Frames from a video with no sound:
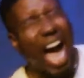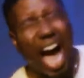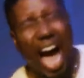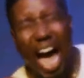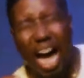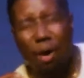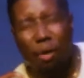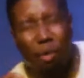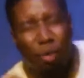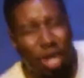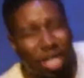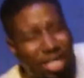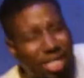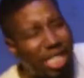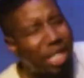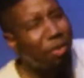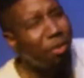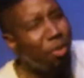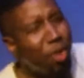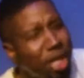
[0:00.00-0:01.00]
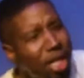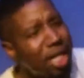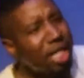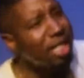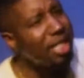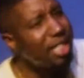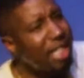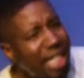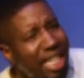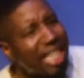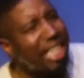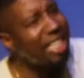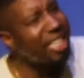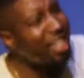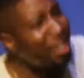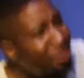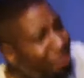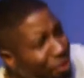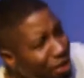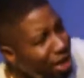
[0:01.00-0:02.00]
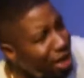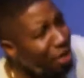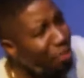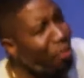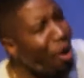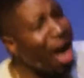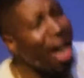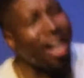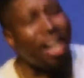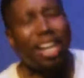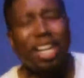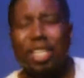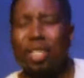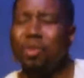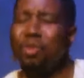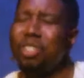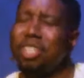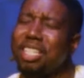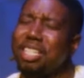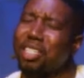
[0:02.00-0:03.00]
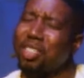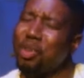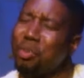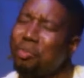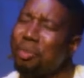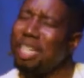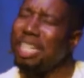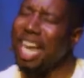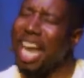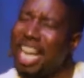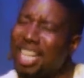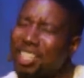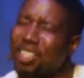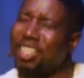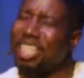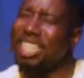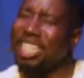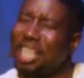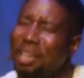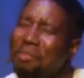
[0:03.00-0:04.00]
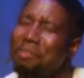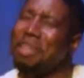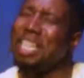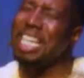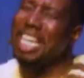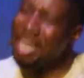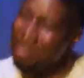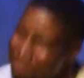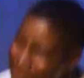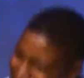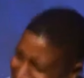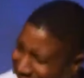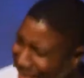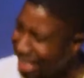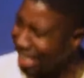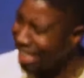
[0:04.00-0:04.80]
I wish he would have did it differently. Why couldn't you just supernaturally give me empathy?